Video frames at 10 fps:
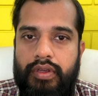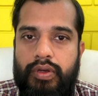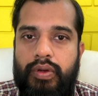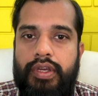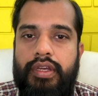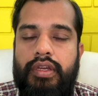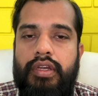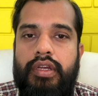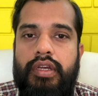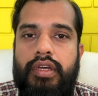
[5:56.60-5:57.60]
Okay.
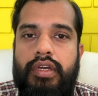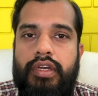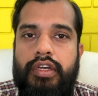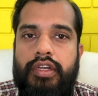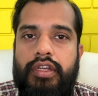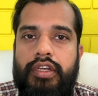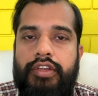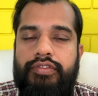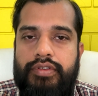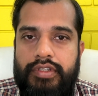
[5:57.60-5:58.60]

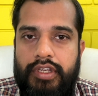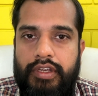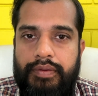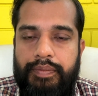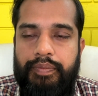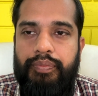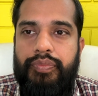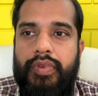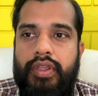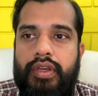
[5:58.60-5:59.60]
If you see,
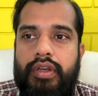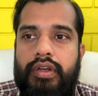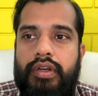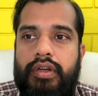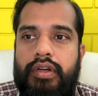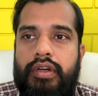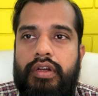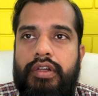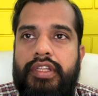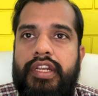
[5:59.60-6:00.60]

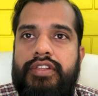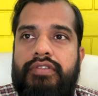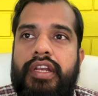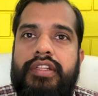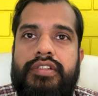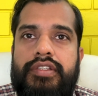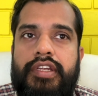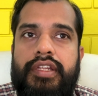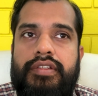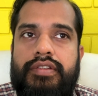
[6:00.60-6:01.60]
there is one
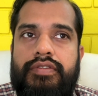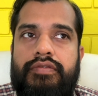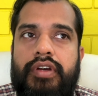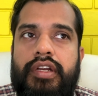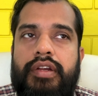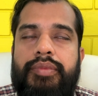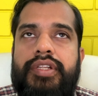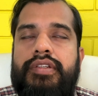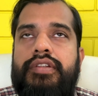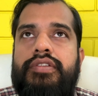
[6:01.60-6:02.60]
instance, one
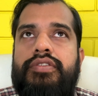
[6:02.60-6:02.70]
reminiscence